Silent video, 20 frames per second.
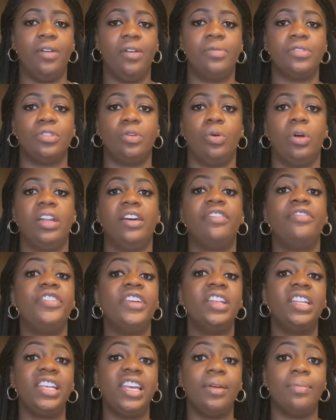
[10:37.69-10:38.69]
it was on
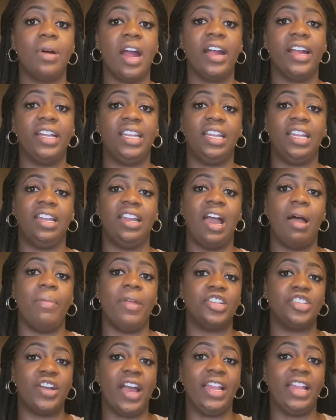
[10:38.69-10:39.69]
affiliate marketing, and I'll
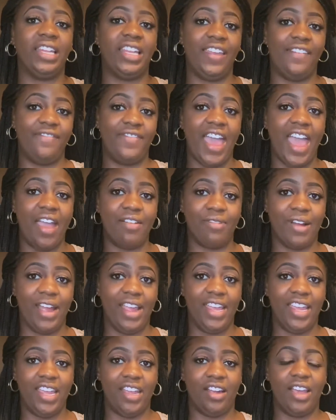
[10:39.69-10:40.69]
make sure I leave that
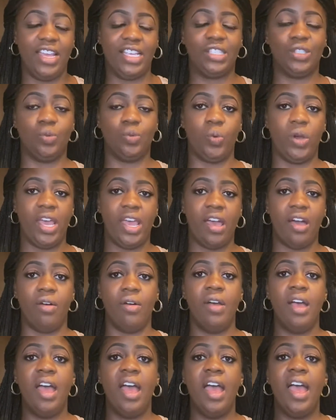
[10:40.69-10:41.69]
right here as
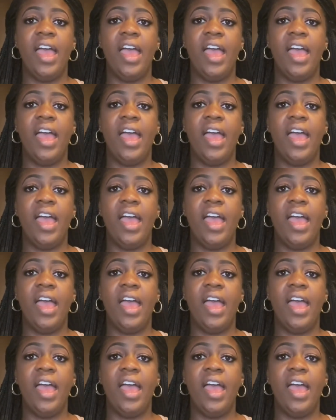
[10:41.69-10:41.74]
well.